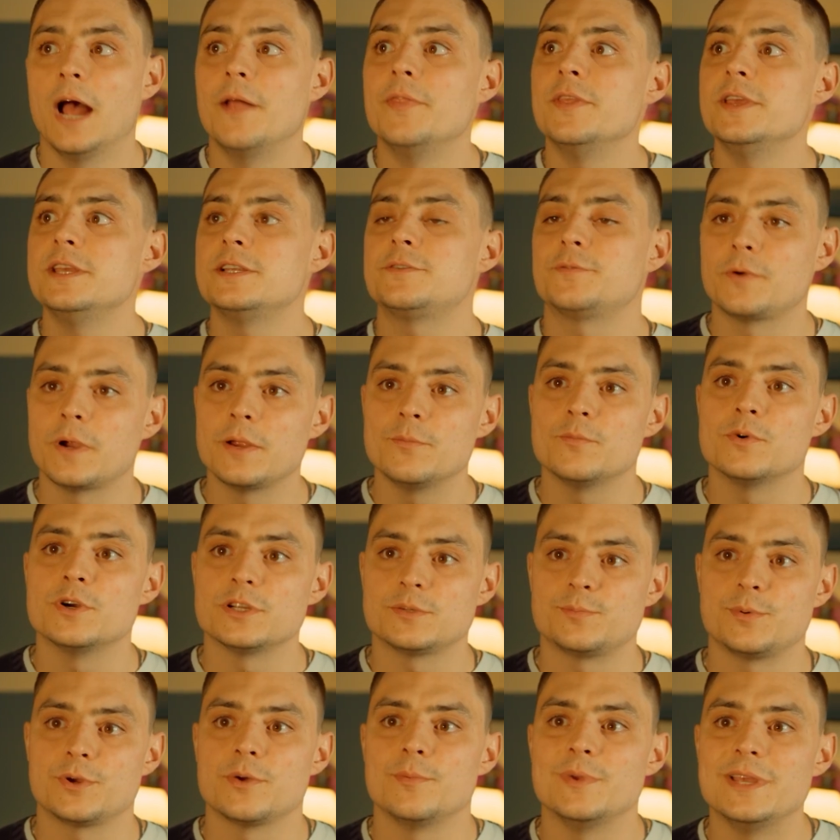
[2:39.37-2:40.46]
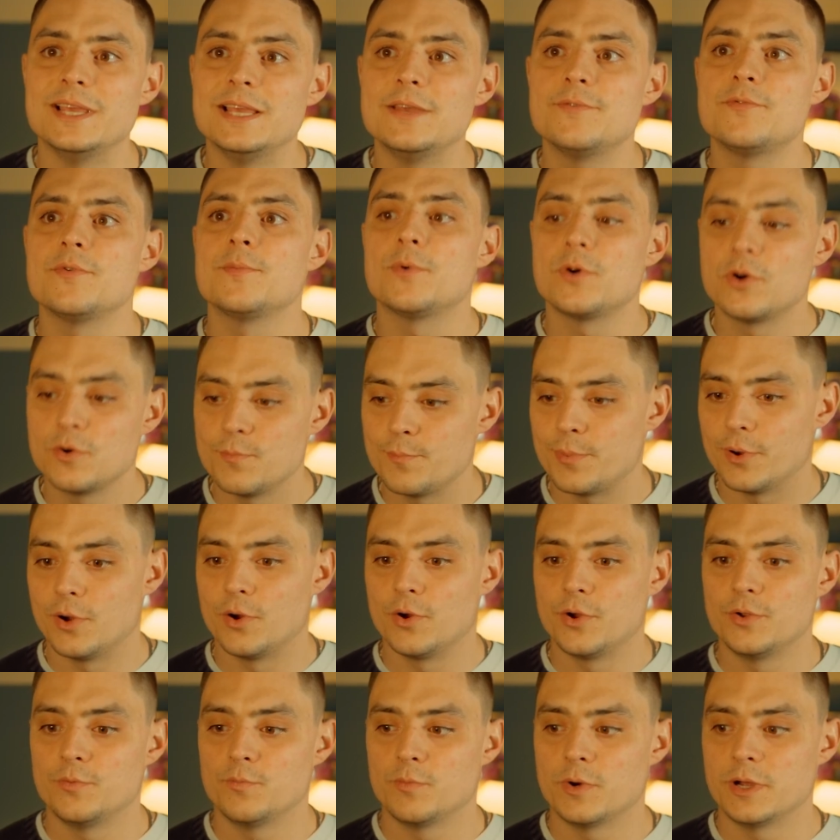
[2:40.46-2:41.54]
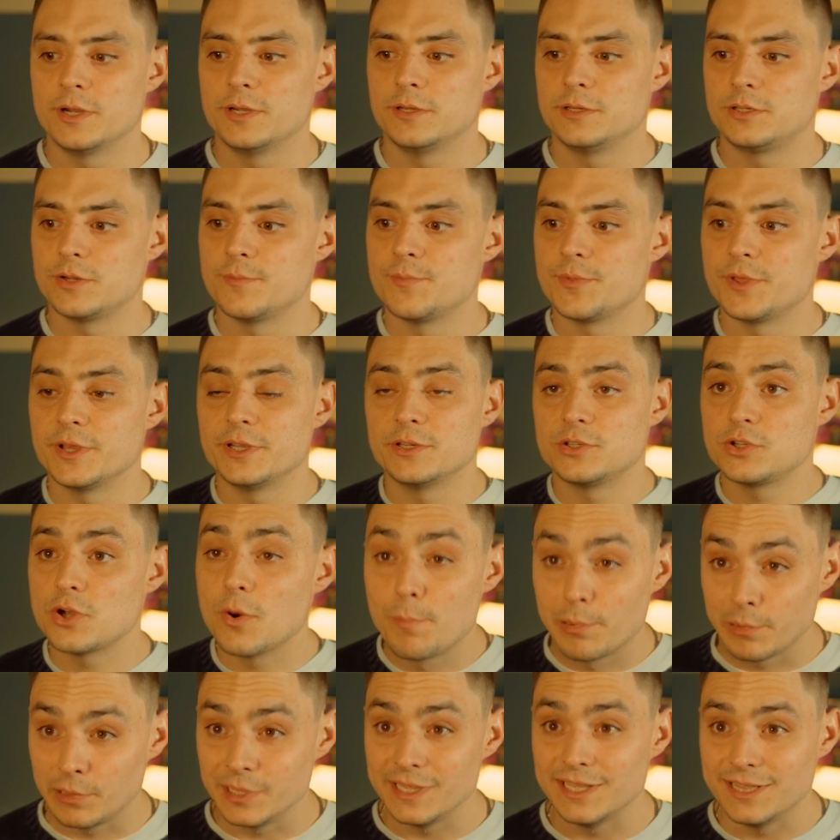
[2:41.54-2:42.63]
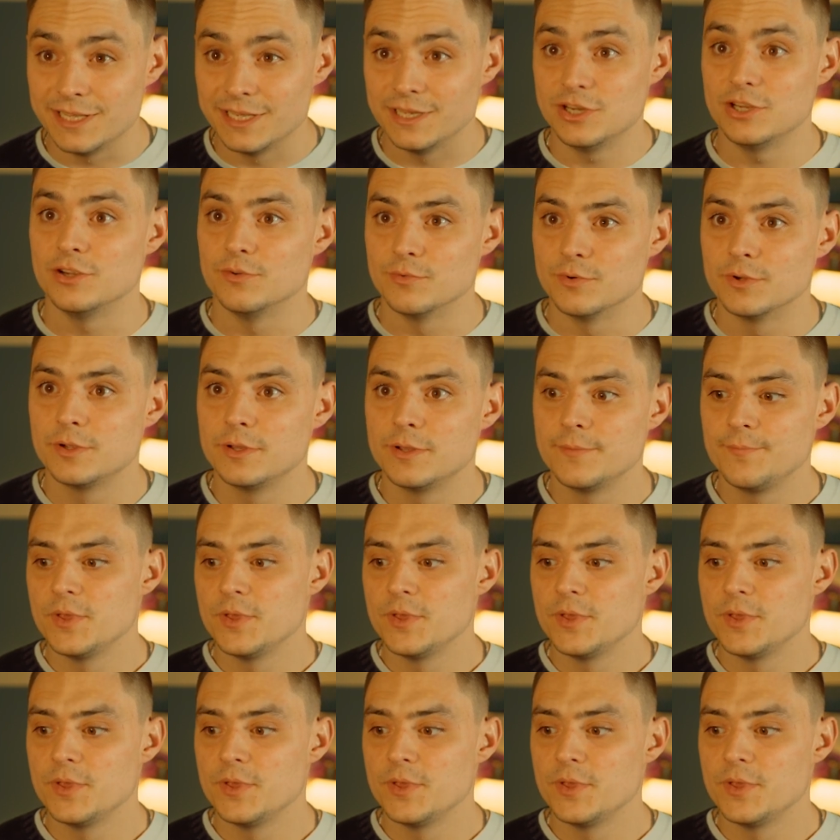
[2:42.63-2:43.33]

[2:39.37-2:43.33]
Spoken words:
And these frameworks become even more important when something's completely new.